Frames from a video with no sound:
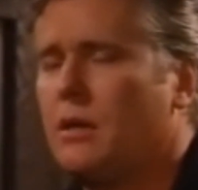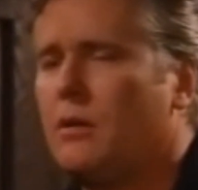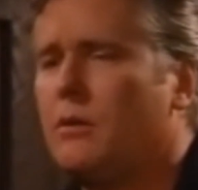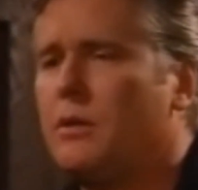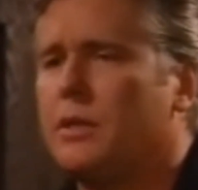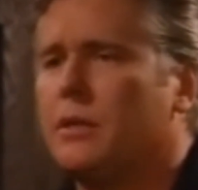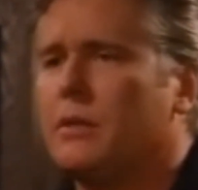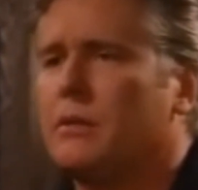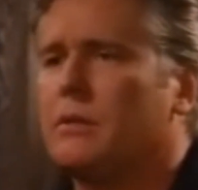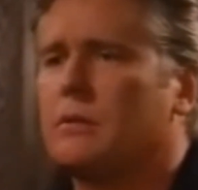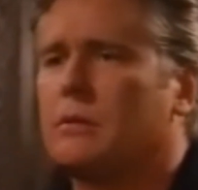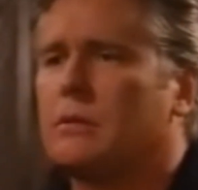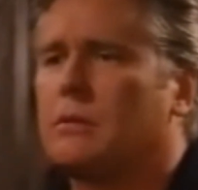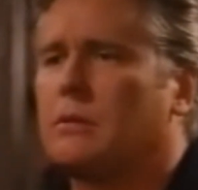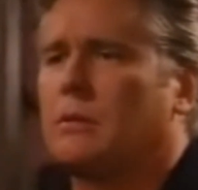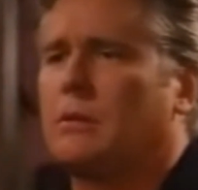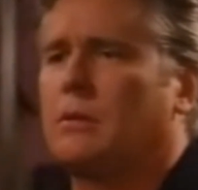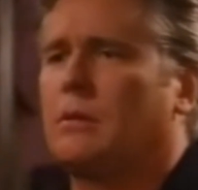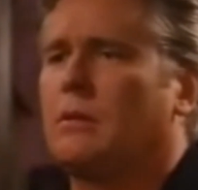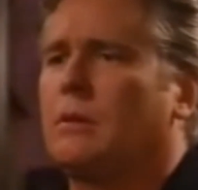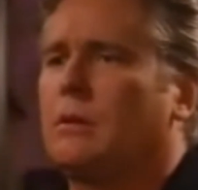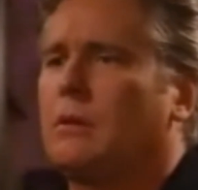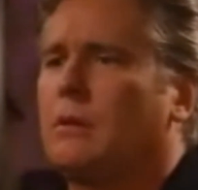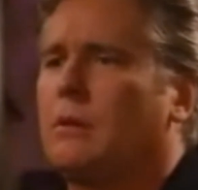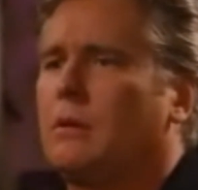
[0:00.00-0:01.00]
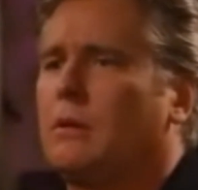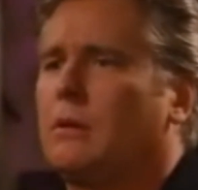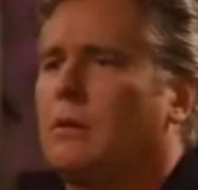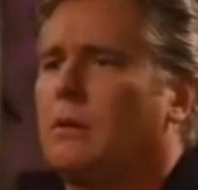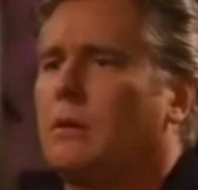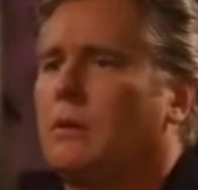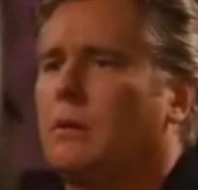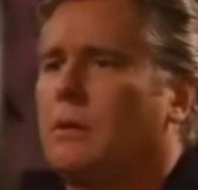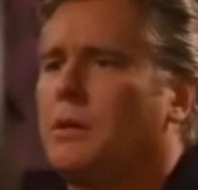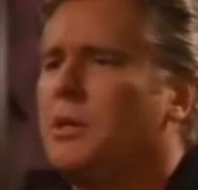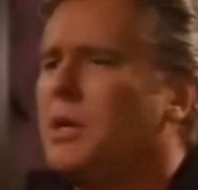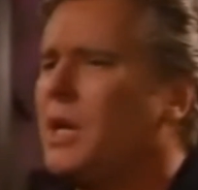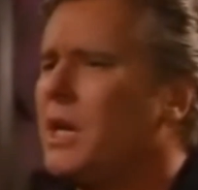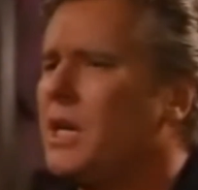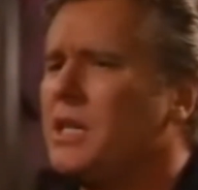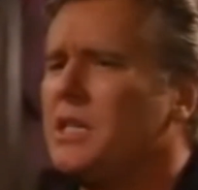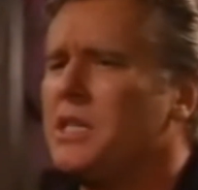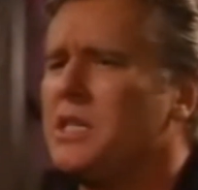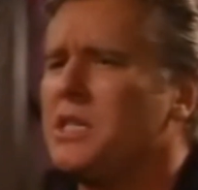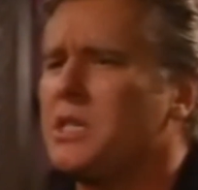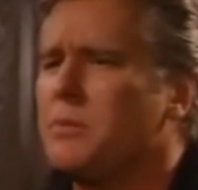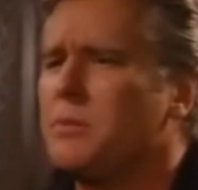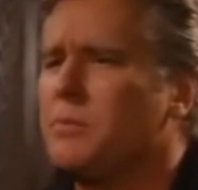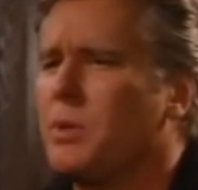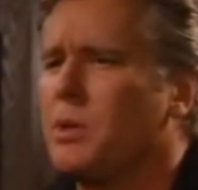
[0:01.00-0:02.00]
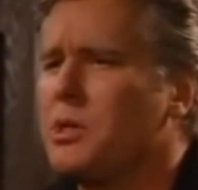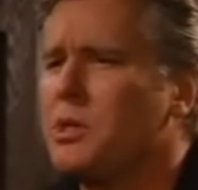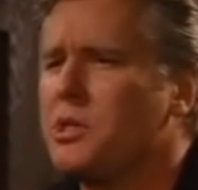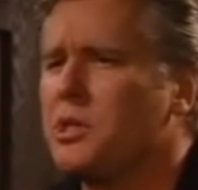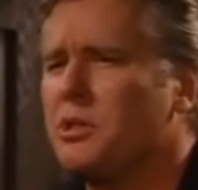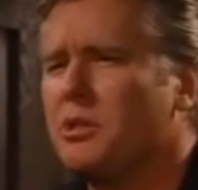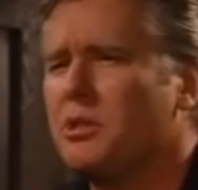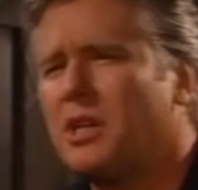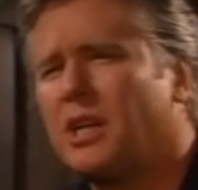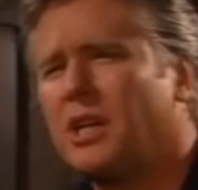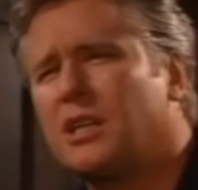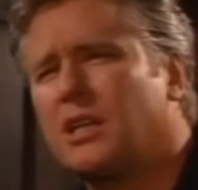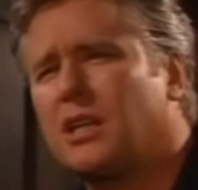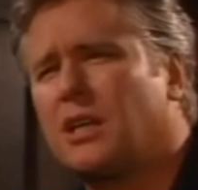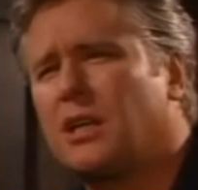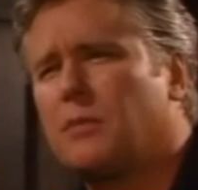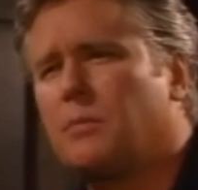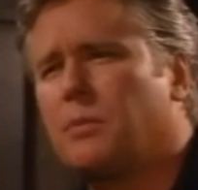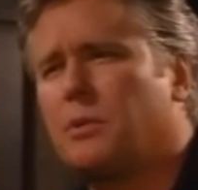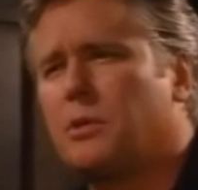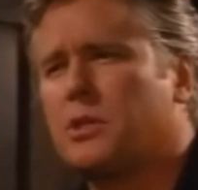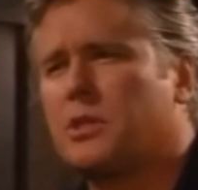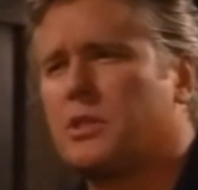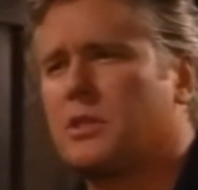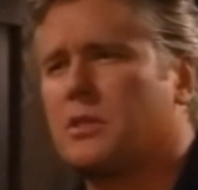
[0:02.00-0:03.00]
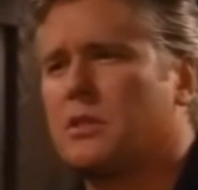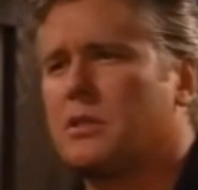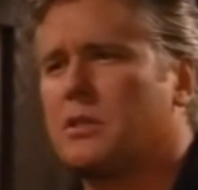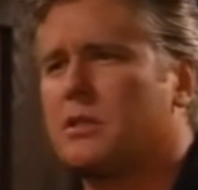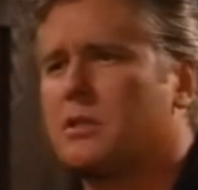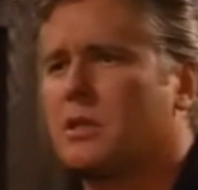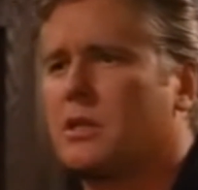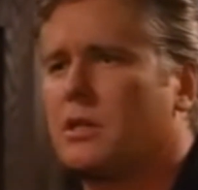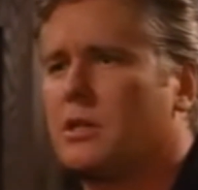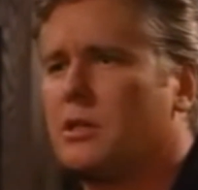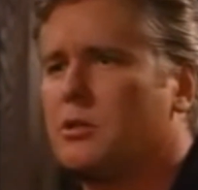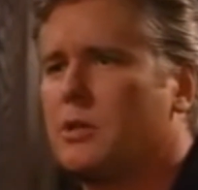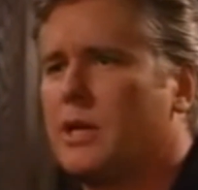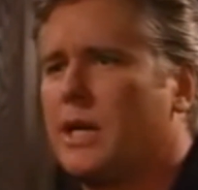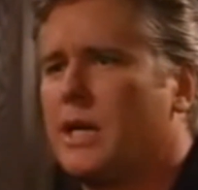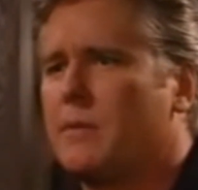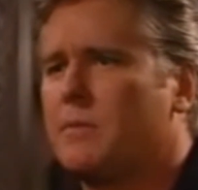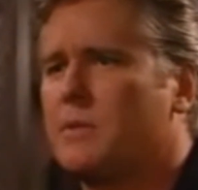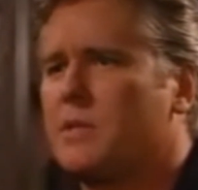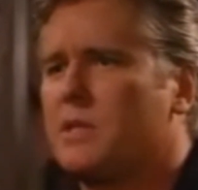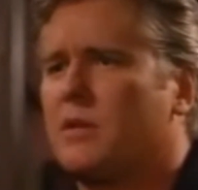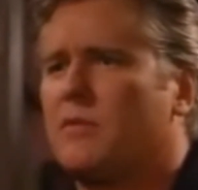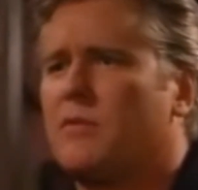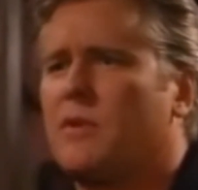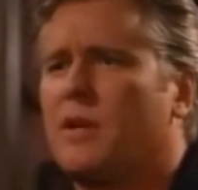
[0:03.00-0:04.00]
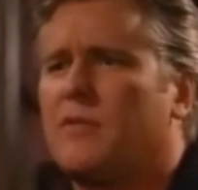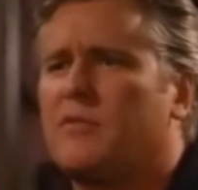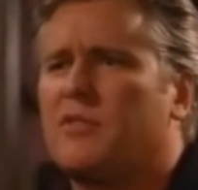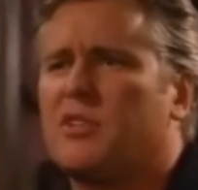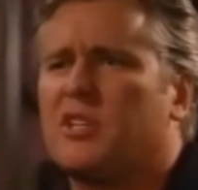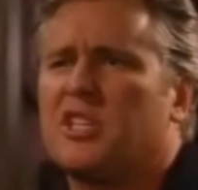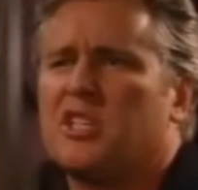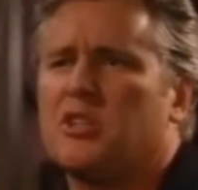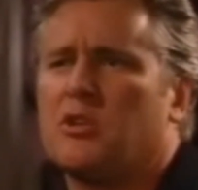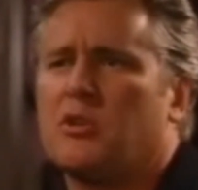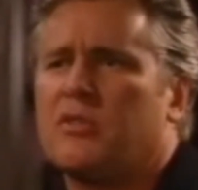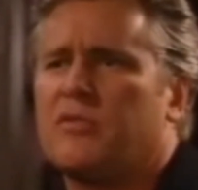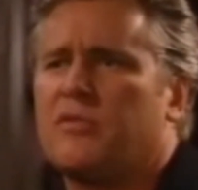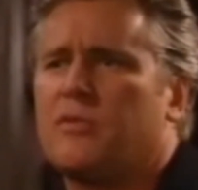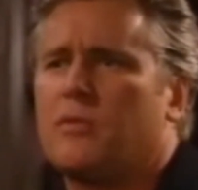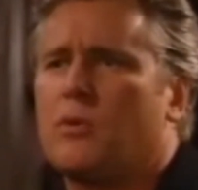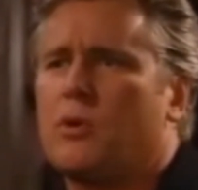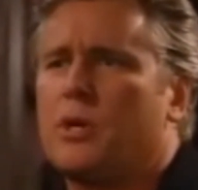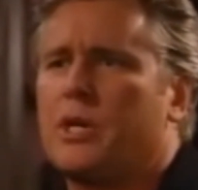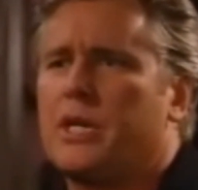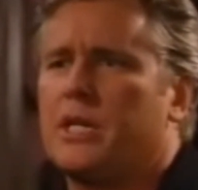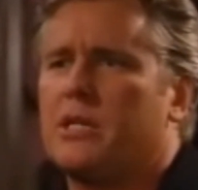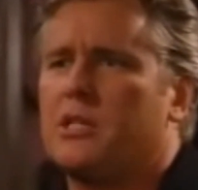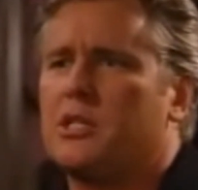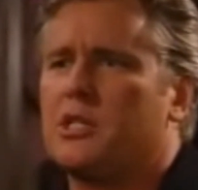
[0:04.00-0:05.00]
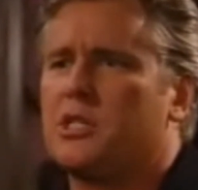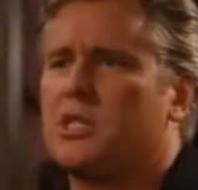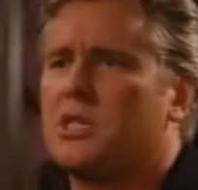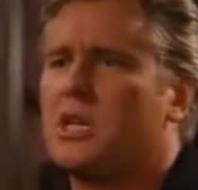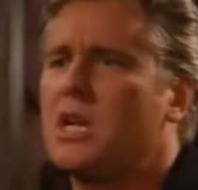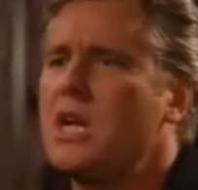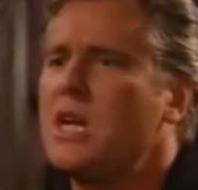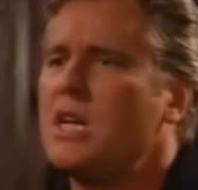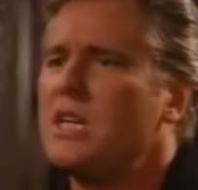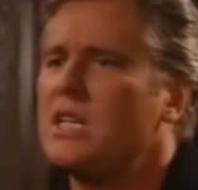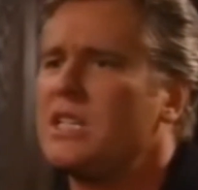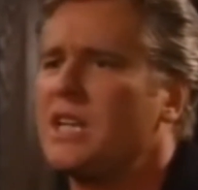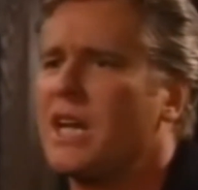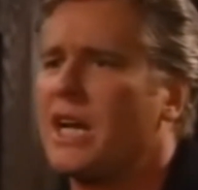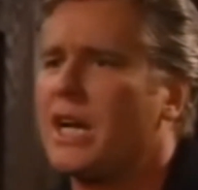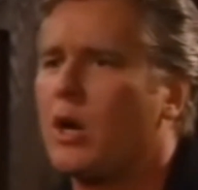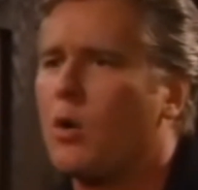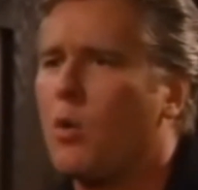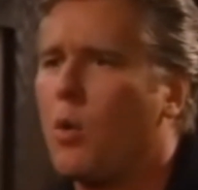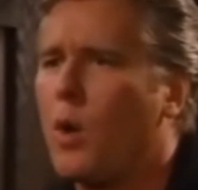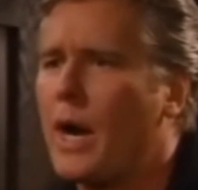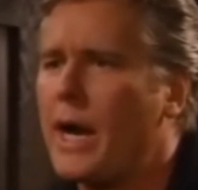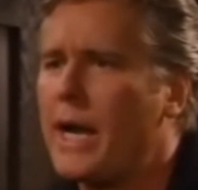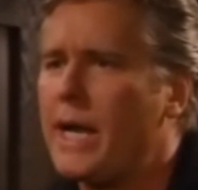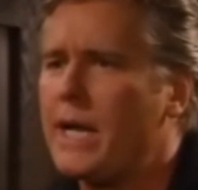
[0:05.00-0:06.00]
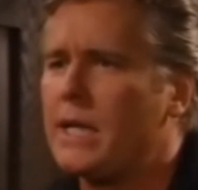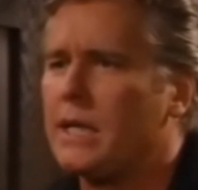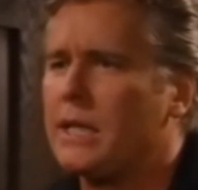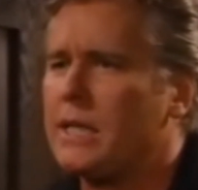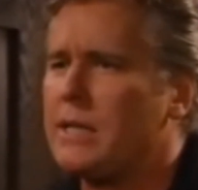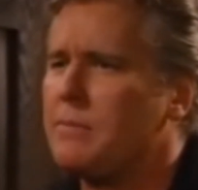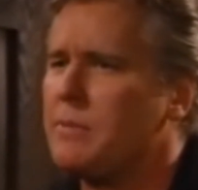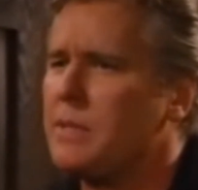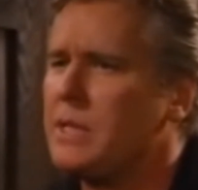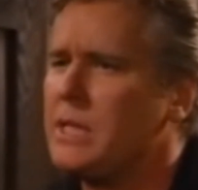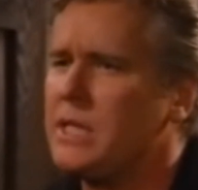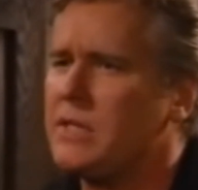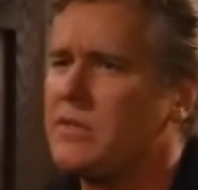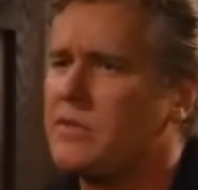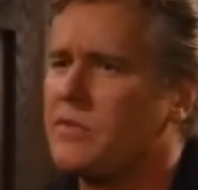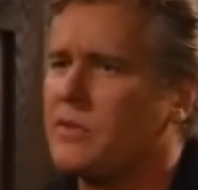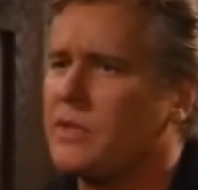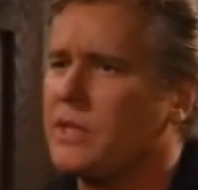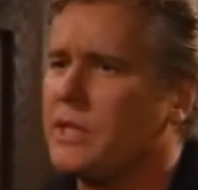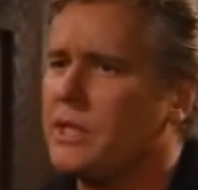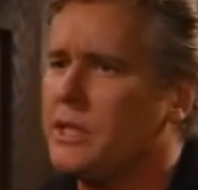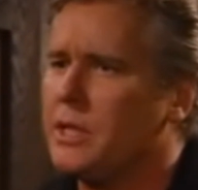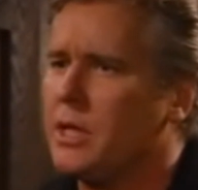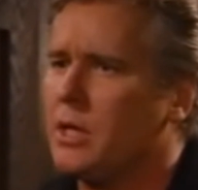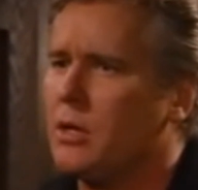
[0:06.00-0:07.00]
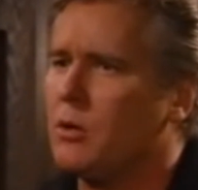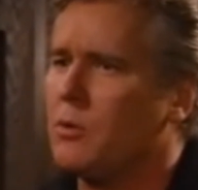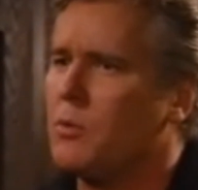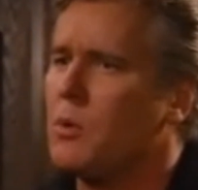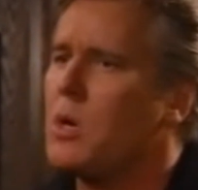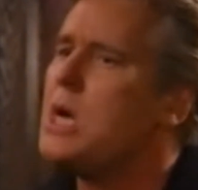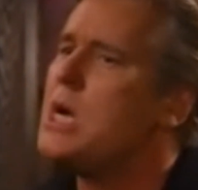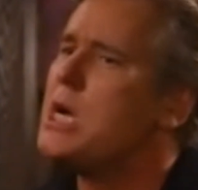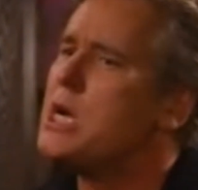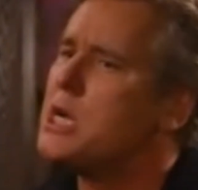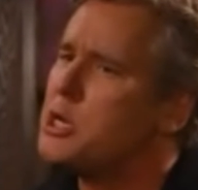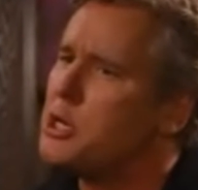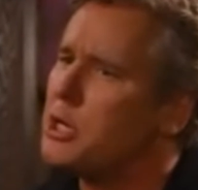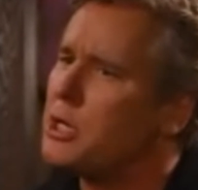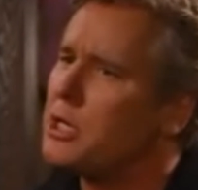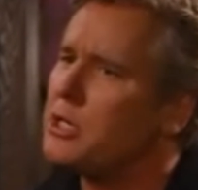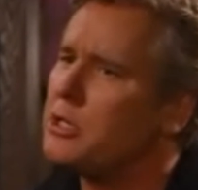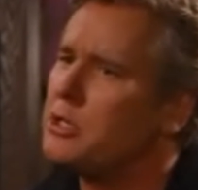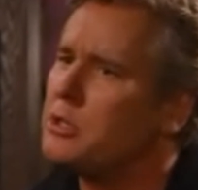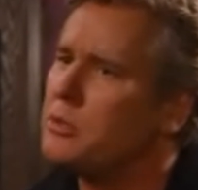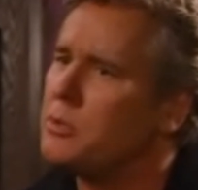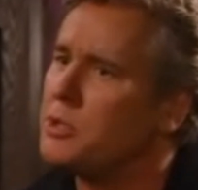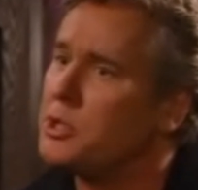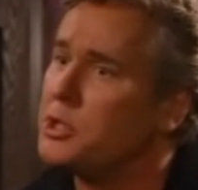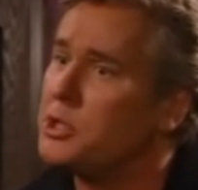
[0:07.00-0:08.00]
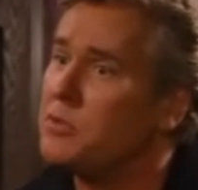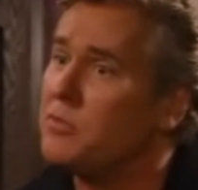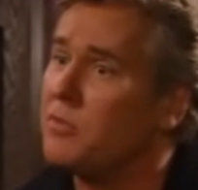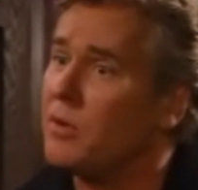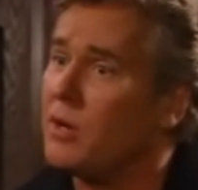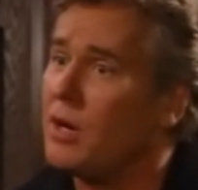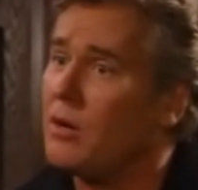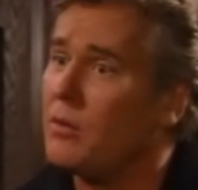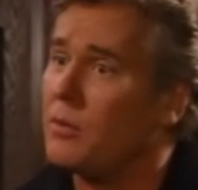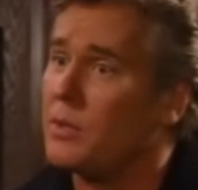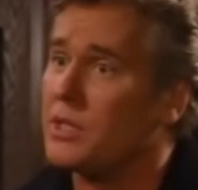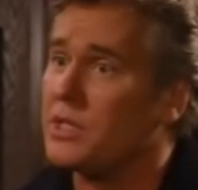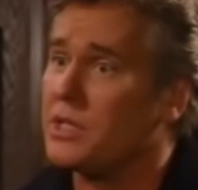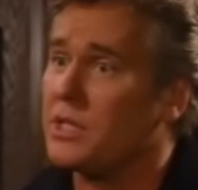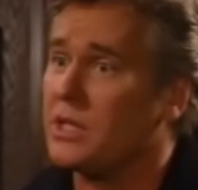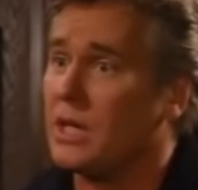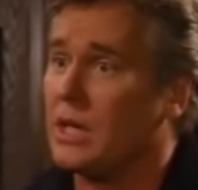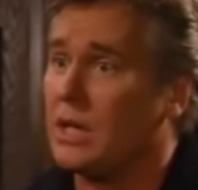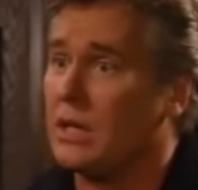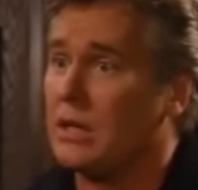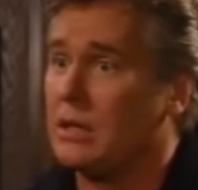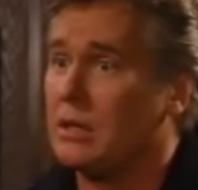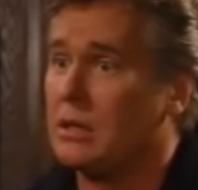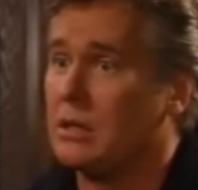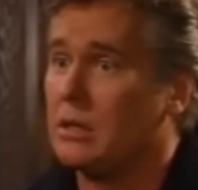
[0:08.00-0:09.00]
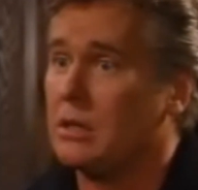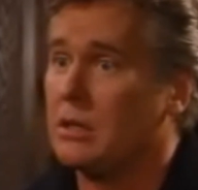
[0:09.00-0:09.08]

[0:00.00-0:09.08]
know you. You're not a decent person. You're not the kind of person that's going to drag himself off to the North 40 and just die quietly, peacefully. No, you're going to do what you've always done